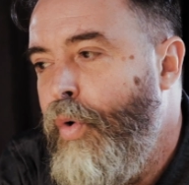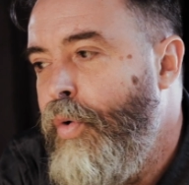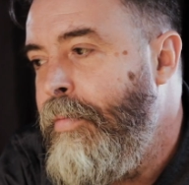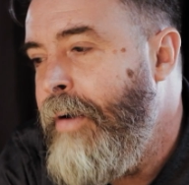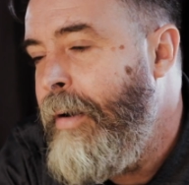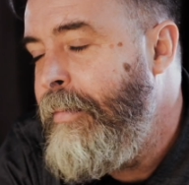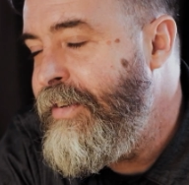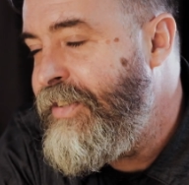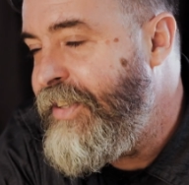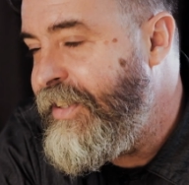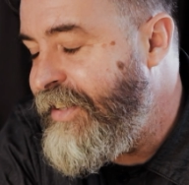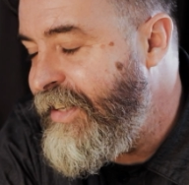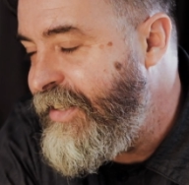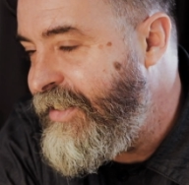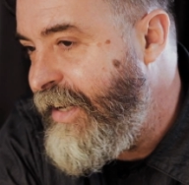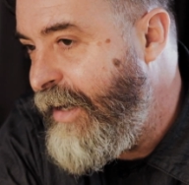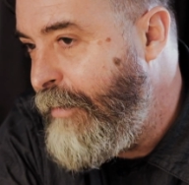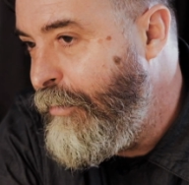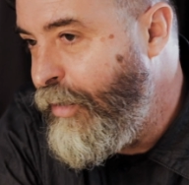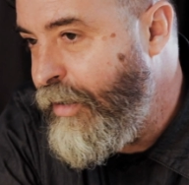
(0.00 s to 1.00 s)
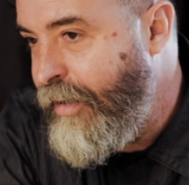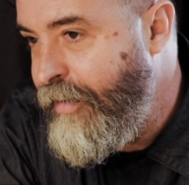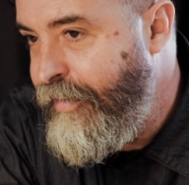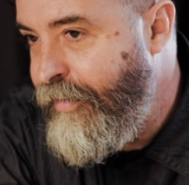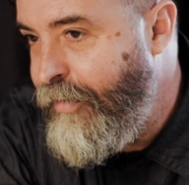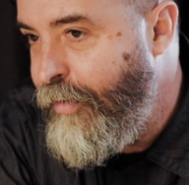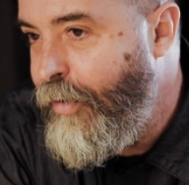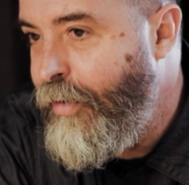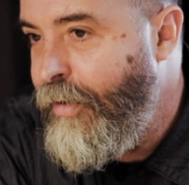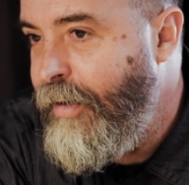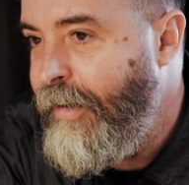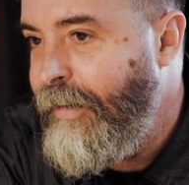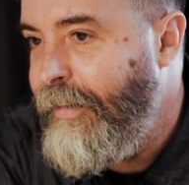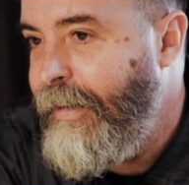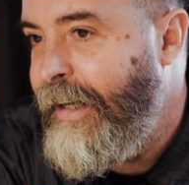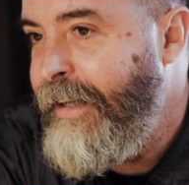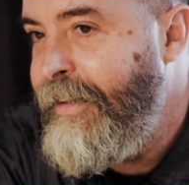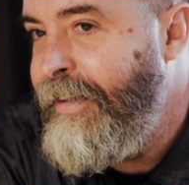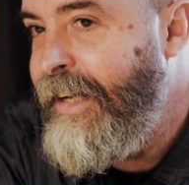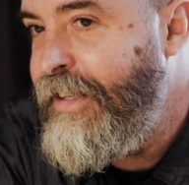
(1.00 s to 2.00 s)
Umami is the taste that I'm looking for,
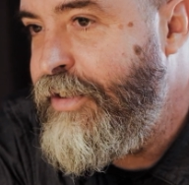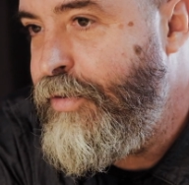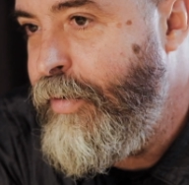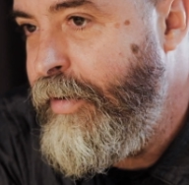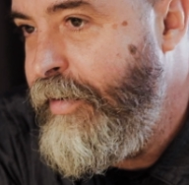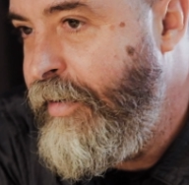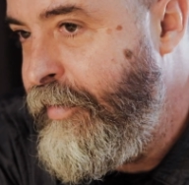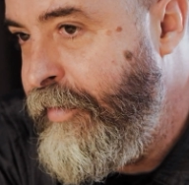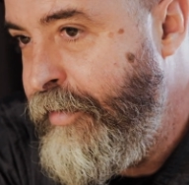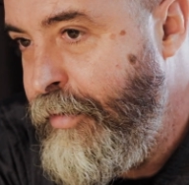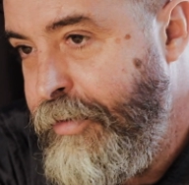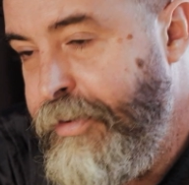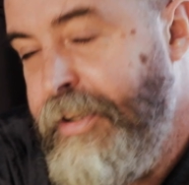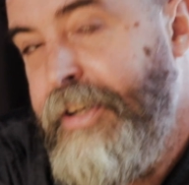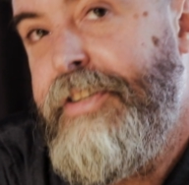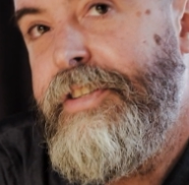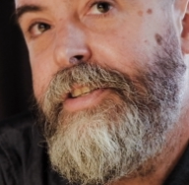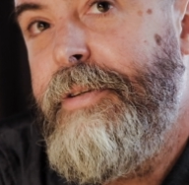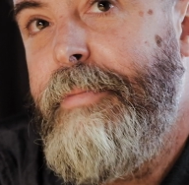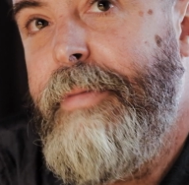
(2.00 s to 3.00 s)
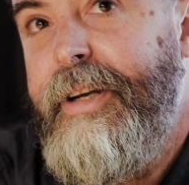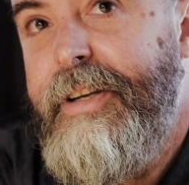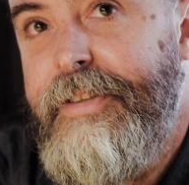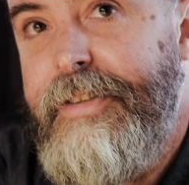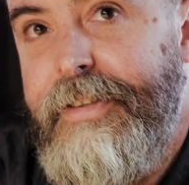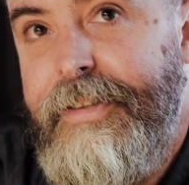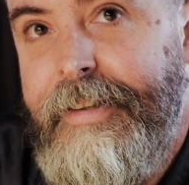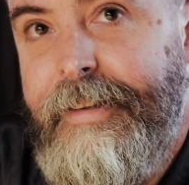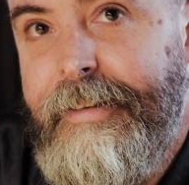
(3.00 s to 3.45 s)
and that's when the food tastes the best.